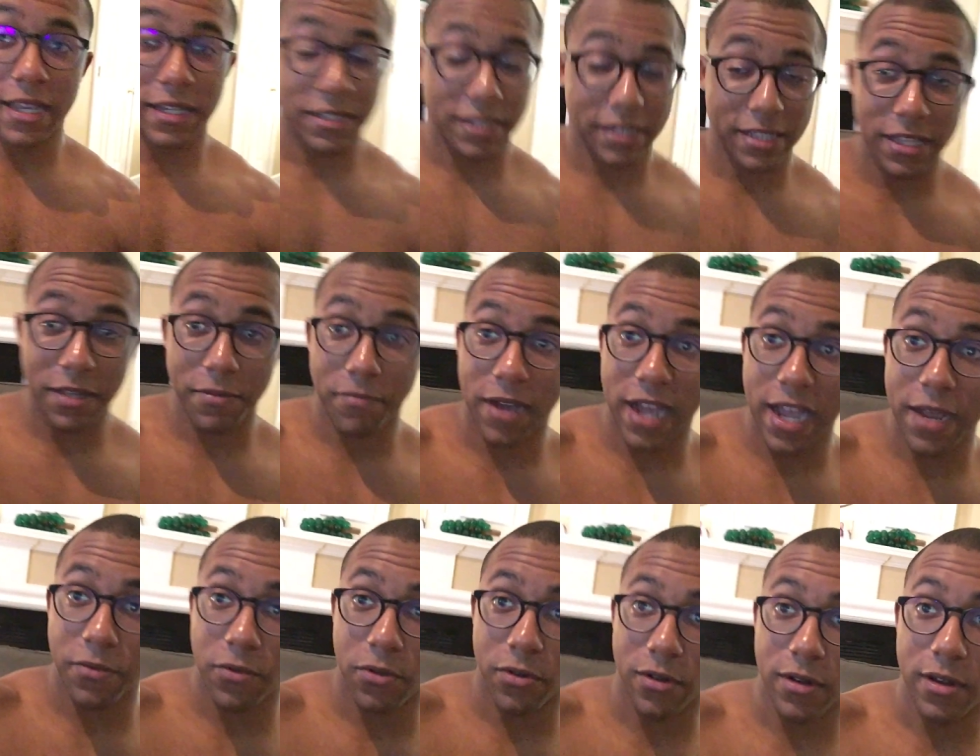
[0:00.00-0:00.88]
It's in the
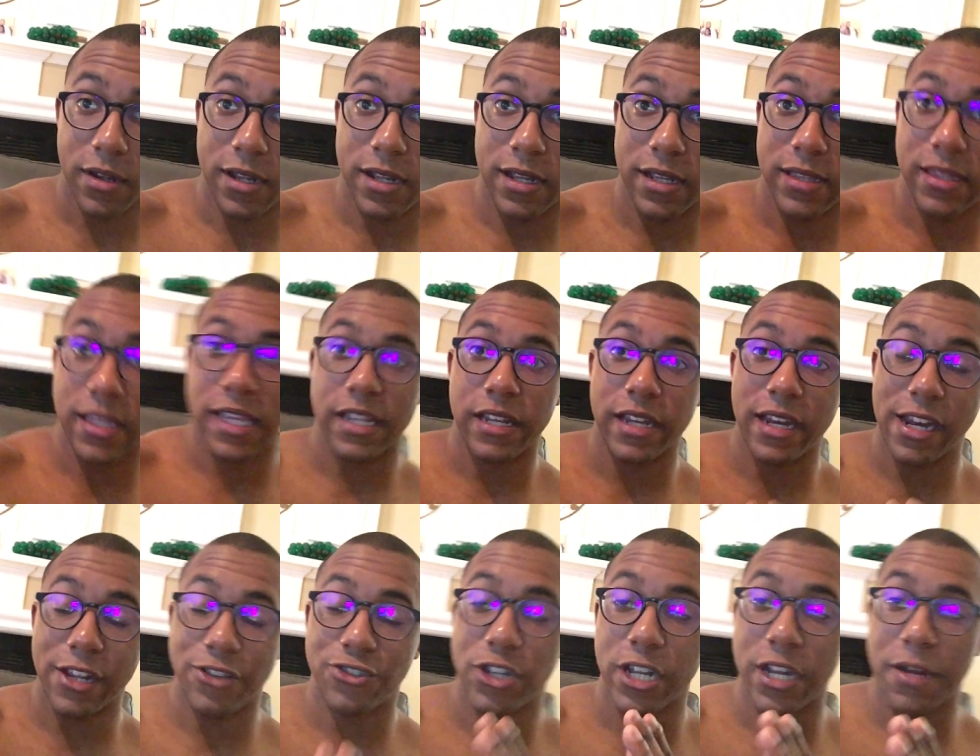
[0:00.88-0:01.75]
Bible that you
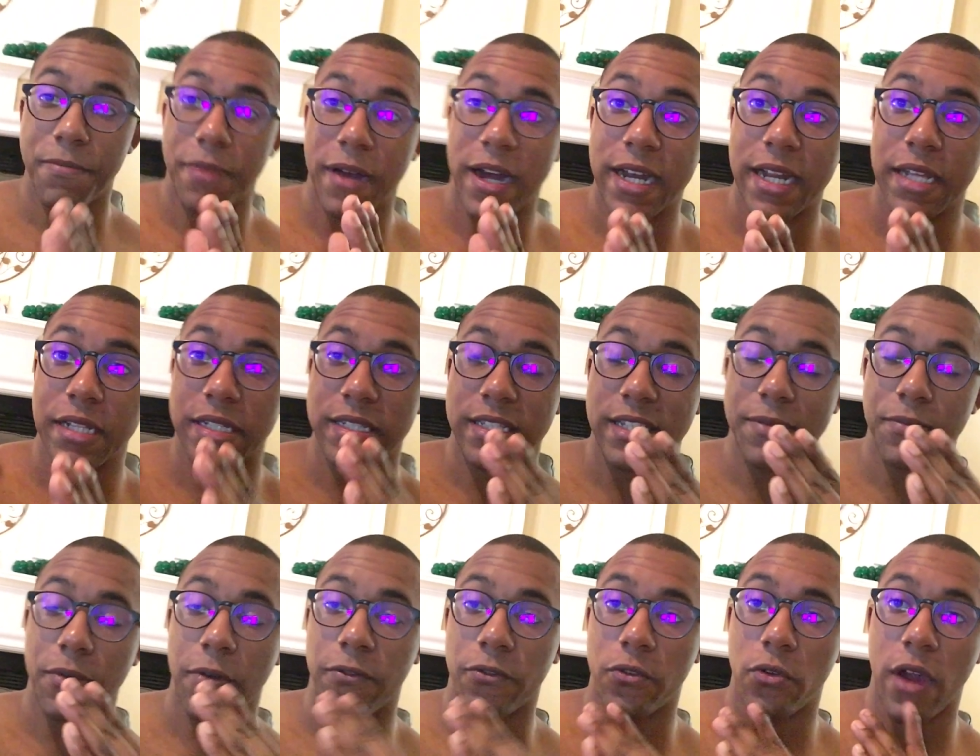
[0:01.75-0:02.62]
need to treat your body as a
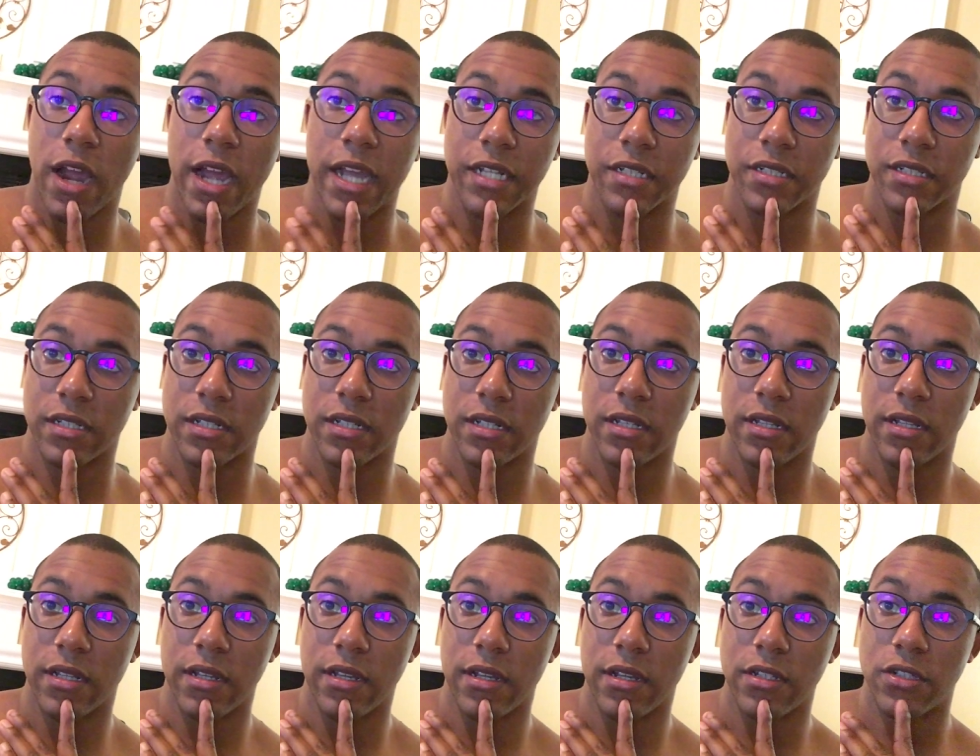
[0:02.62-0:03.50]
temple of Christ.
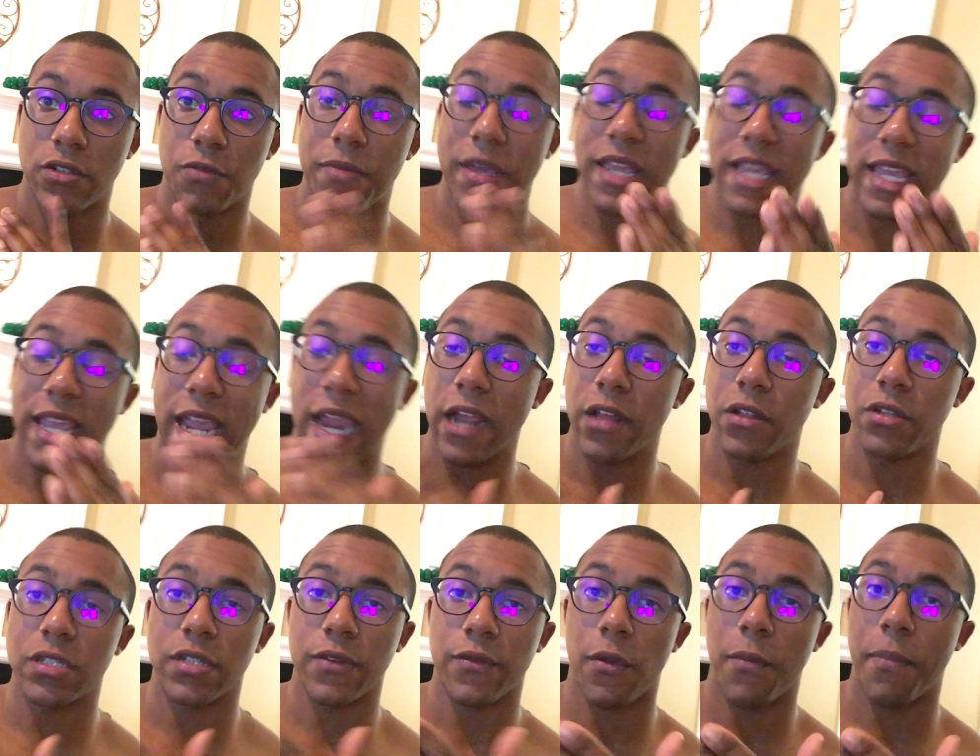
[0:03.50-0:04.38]
So being
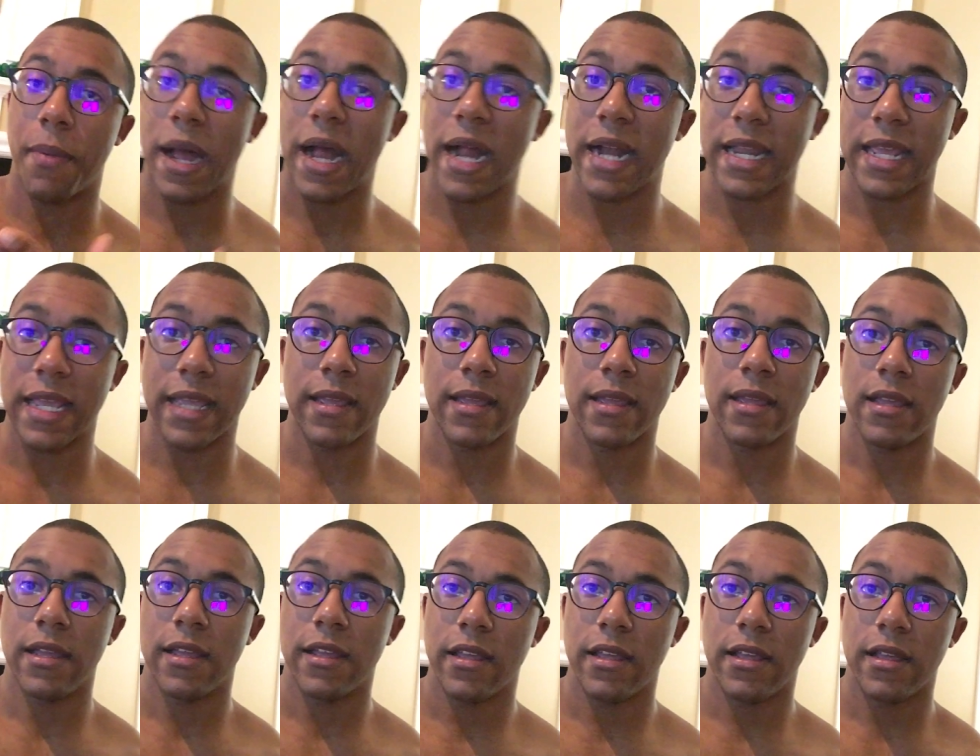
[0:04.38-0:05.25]
careless of your body,
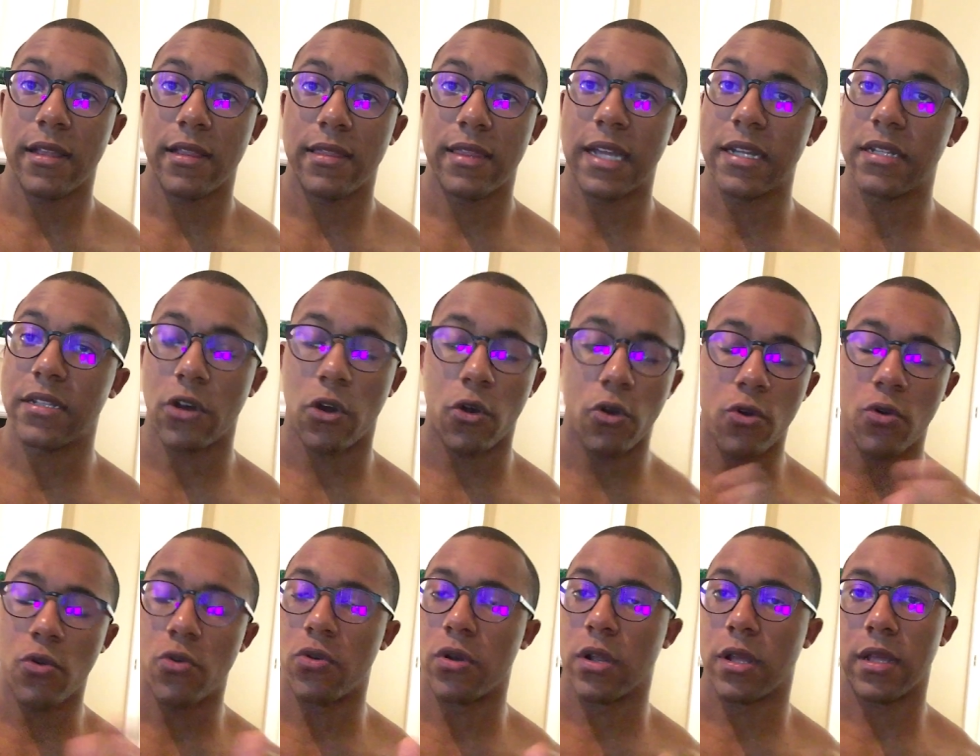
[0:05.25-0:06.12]
that's
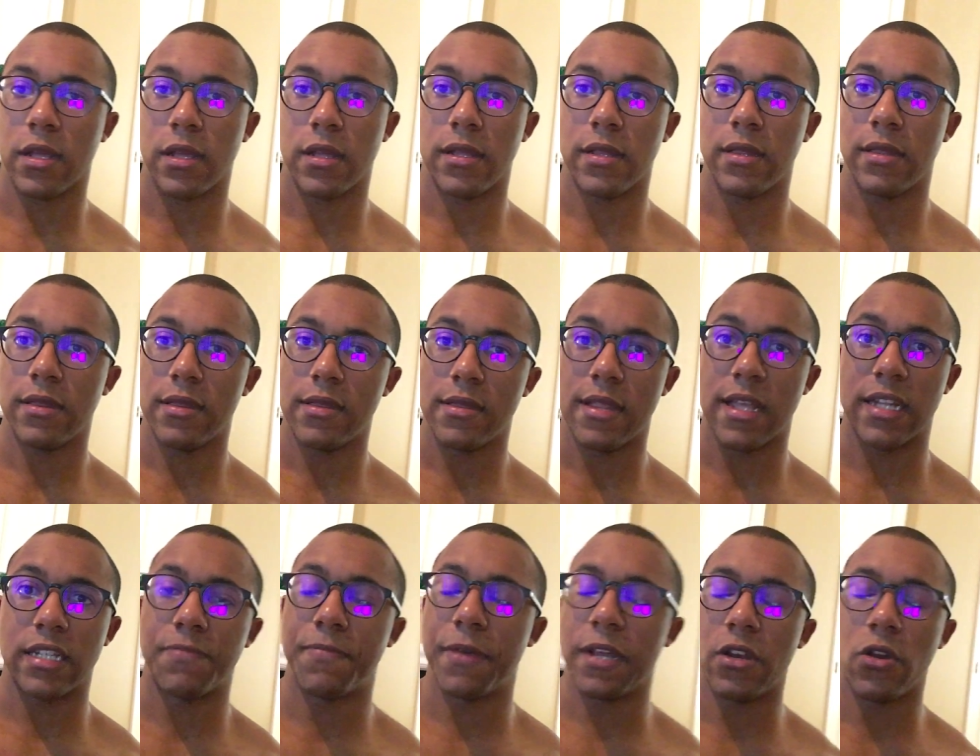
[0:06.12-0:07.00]
old.
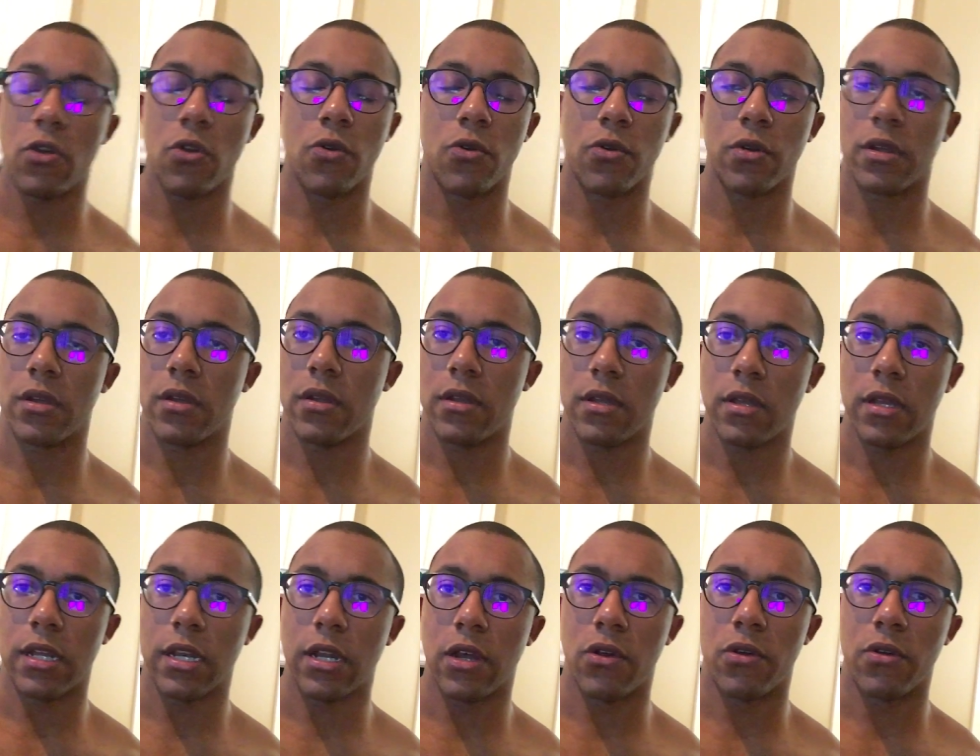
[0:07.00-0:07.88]
That's been old.
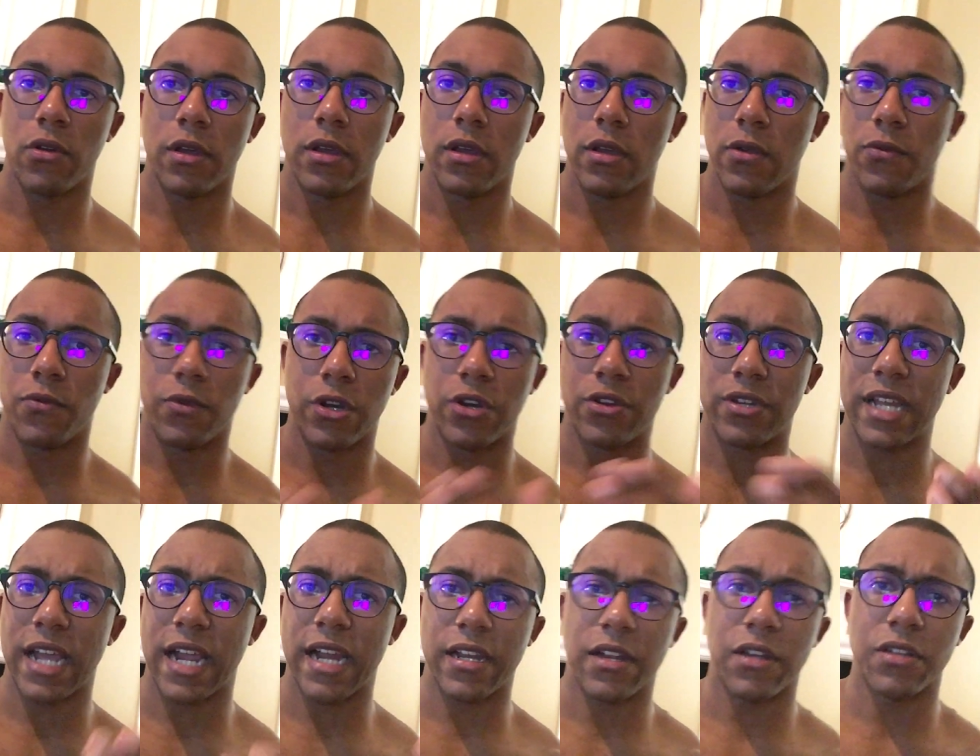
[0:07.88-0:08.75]
When you're
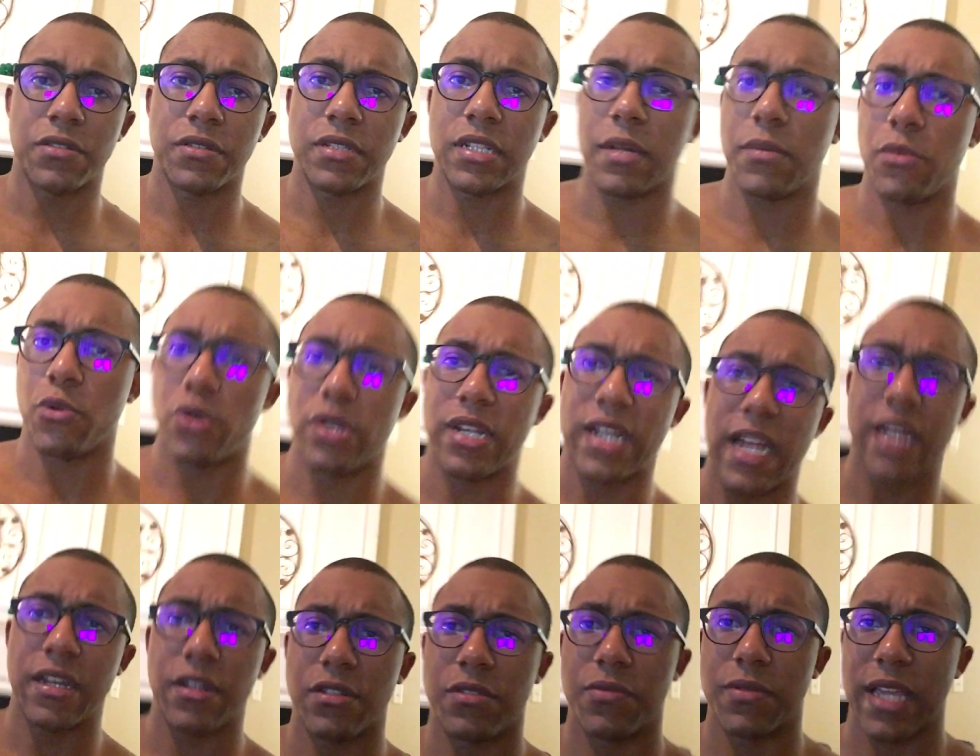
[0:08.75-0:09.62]
diagnosed with something, when you're
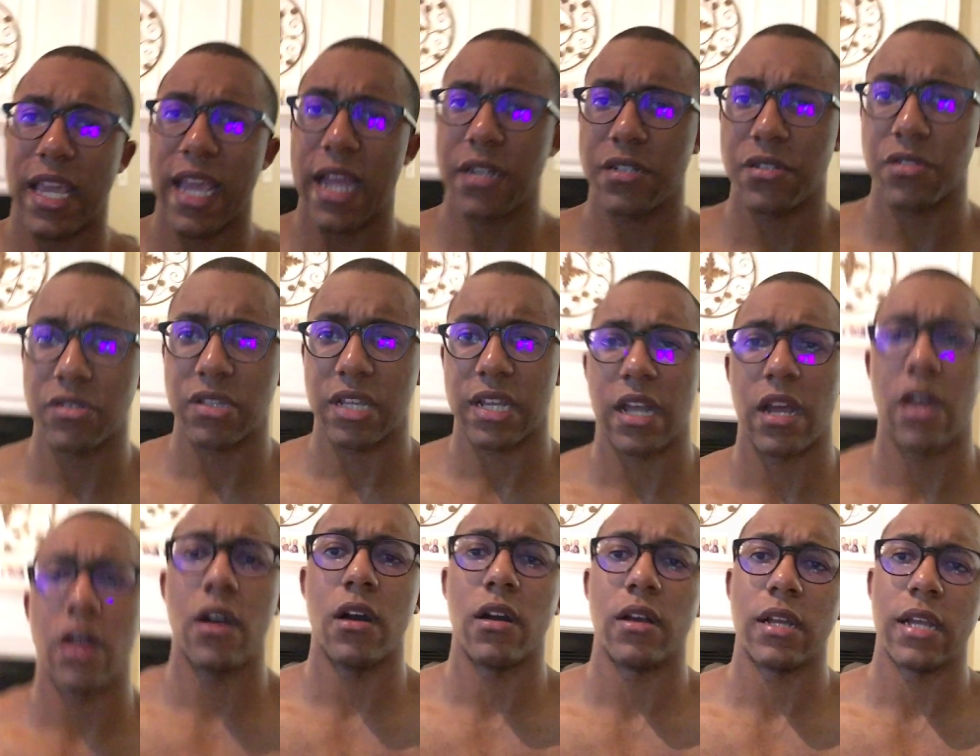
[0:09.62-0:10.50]
diagnosed with cancer, it's like,
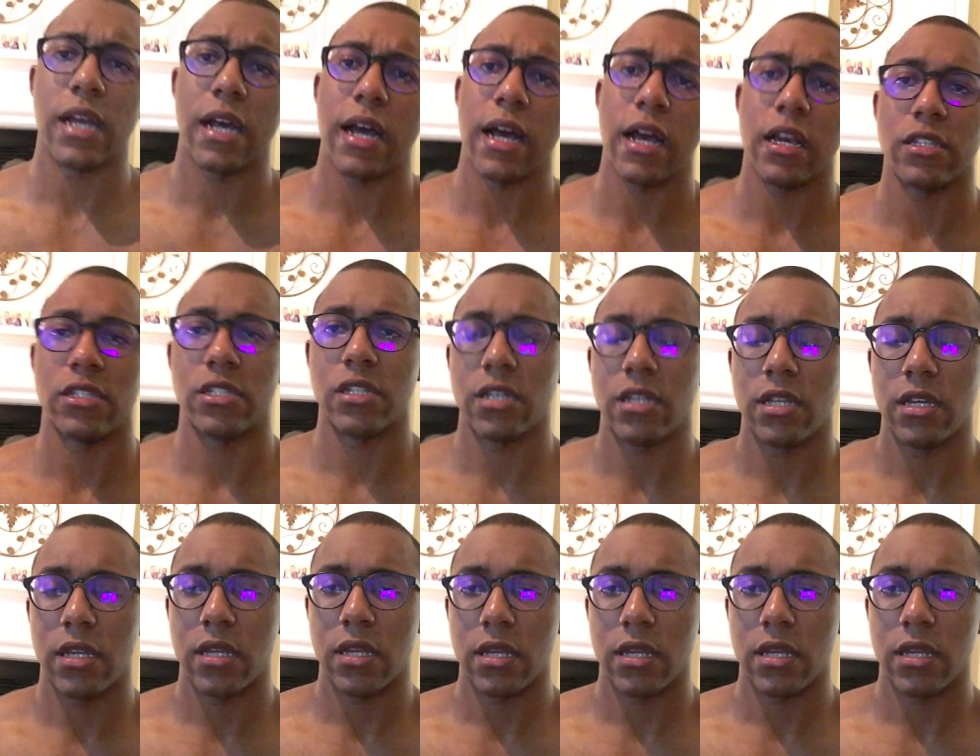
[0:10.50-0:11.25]
oh gosh,